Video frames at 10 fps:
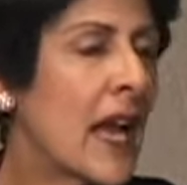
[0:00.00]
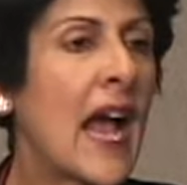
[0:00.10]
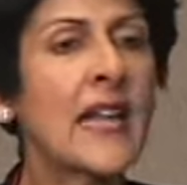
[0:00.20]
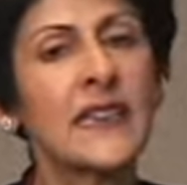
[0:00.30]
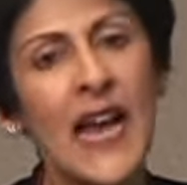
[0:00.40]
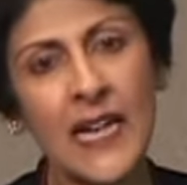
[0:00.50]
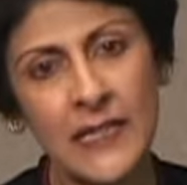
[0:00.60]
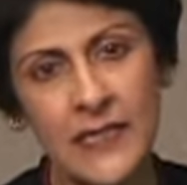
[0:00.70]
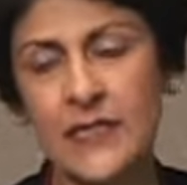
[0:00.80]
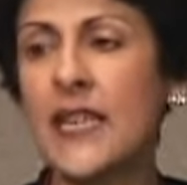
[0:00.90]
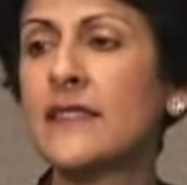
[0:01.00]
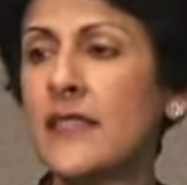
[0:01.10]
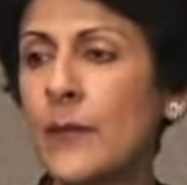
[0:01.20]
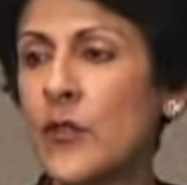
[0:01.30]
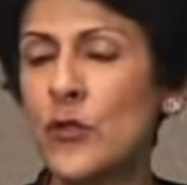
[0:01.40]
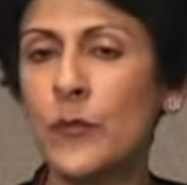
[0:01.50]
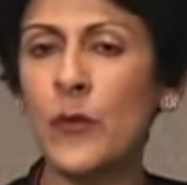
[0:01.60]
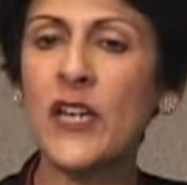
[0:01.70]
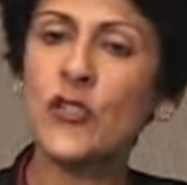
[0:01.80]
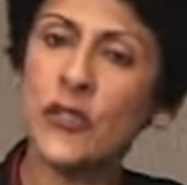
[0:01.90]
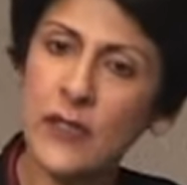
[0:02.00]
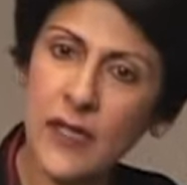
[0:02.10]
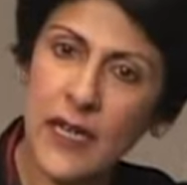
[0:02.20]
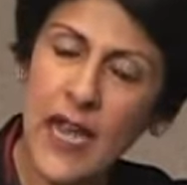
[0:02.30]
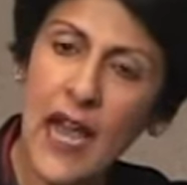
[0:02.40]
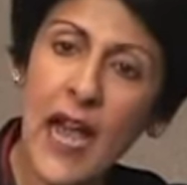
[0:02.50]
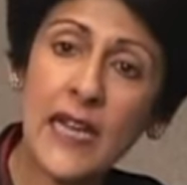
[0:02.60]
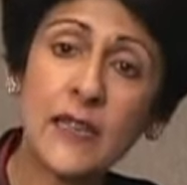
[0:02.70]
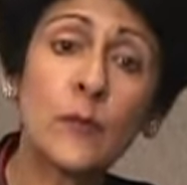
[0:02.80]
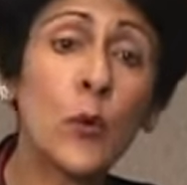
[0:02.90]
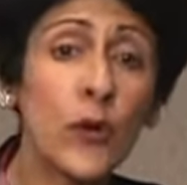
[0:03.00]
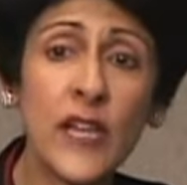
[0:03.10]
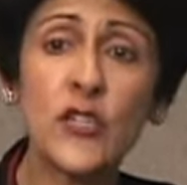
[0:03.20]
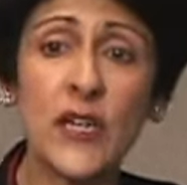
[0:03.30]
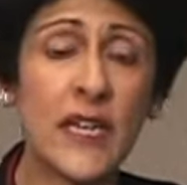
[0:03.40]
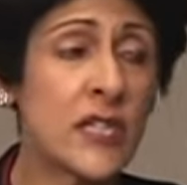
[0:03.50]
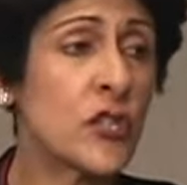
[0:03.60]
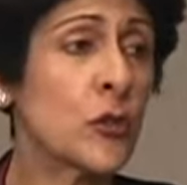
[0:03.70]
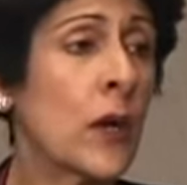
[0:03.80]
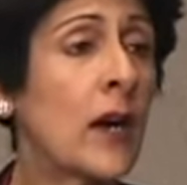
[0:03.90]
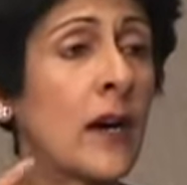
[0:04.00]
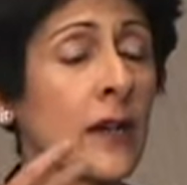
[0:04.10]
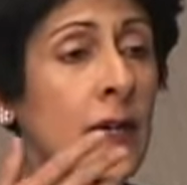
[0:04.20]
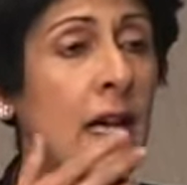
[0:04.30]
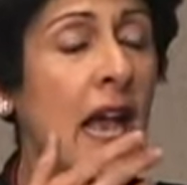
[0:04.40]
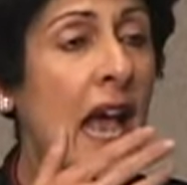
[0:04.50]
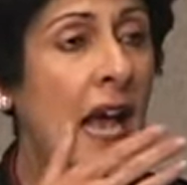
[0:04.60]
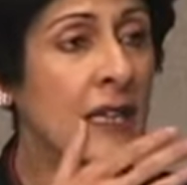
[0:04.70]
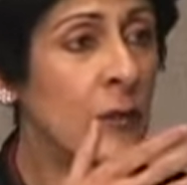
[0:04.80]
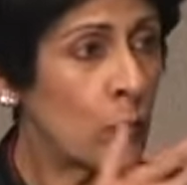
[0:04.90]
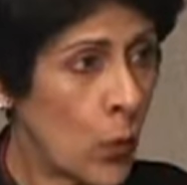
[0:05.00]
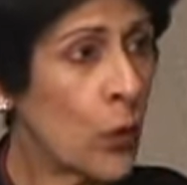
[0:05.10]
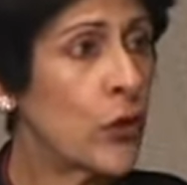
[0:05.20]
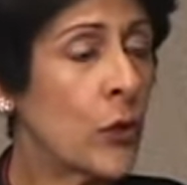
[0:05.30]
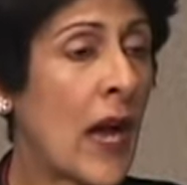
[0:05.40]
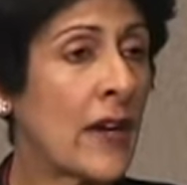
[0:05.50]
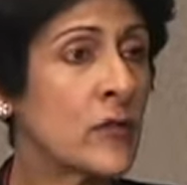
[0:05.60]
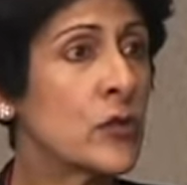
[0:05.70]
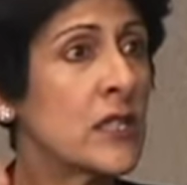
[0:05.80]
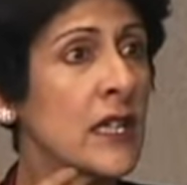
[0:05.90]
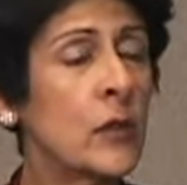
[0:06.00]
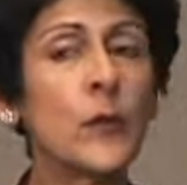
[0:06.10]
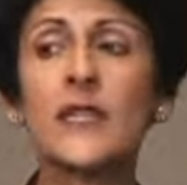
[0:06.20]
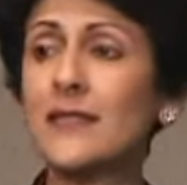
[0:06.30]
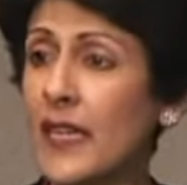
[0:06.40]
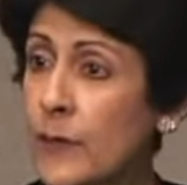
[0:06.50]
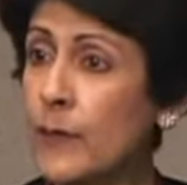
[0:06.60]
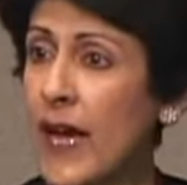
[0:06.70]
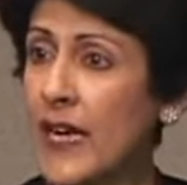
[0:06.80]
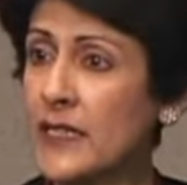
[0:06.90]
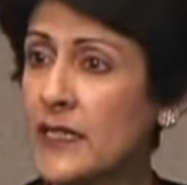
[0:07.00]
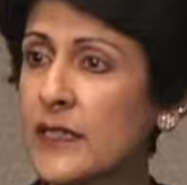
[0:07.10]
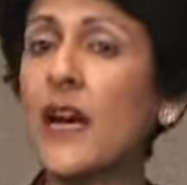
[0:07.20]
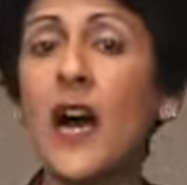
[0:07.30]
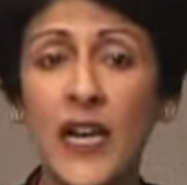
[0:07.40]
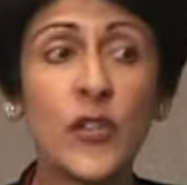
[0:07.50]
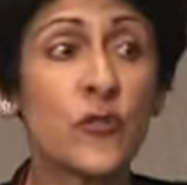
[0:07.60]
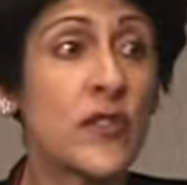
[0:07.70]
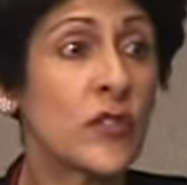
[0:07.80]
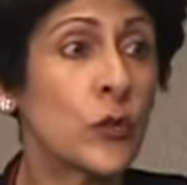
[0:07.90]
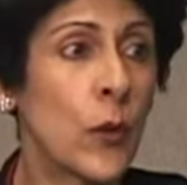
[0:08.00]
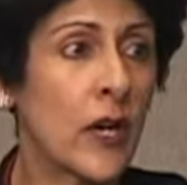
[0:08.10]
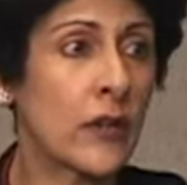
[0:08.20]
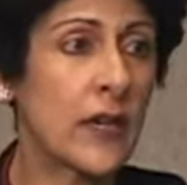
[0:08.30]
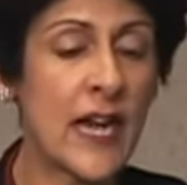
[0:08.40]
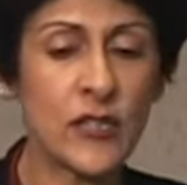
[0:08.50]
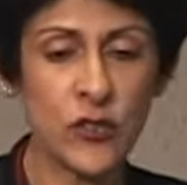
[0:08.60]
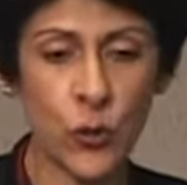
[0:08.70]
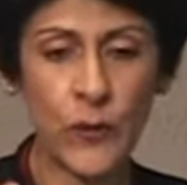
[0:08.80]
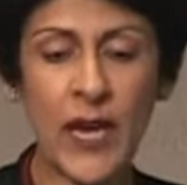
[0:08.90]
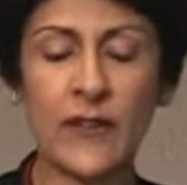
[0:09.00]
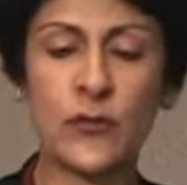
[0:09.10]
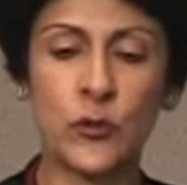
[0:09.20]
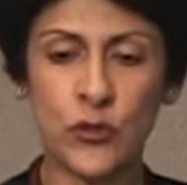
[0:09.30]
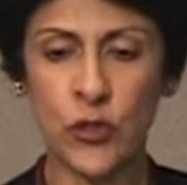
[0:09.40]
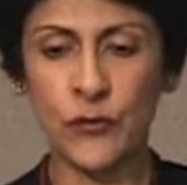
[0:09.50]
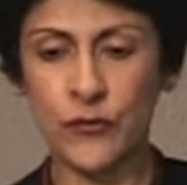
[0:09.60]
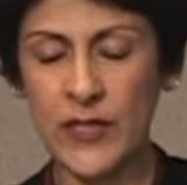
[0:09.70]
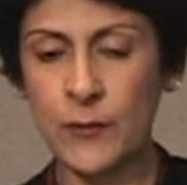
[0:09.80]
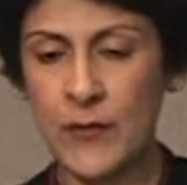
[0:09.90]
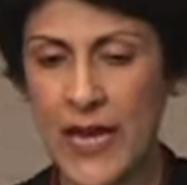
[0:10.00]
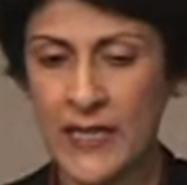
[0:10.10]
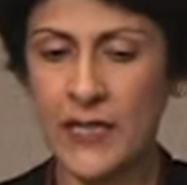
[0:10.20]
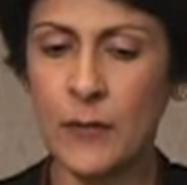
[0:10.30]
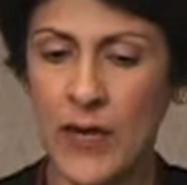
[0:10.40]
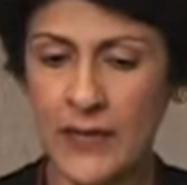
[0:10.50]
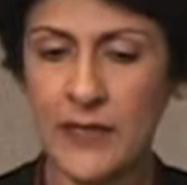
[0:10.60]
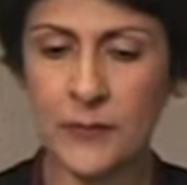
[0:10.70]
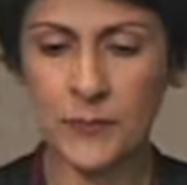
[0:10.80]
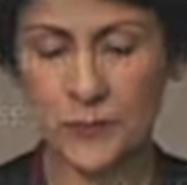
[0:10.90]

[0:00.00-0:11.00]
And that sends them into depression. And the more educated you are, and the more you have to deal with its impact, the higher risk you are. And so we have to sort of keep that in mind.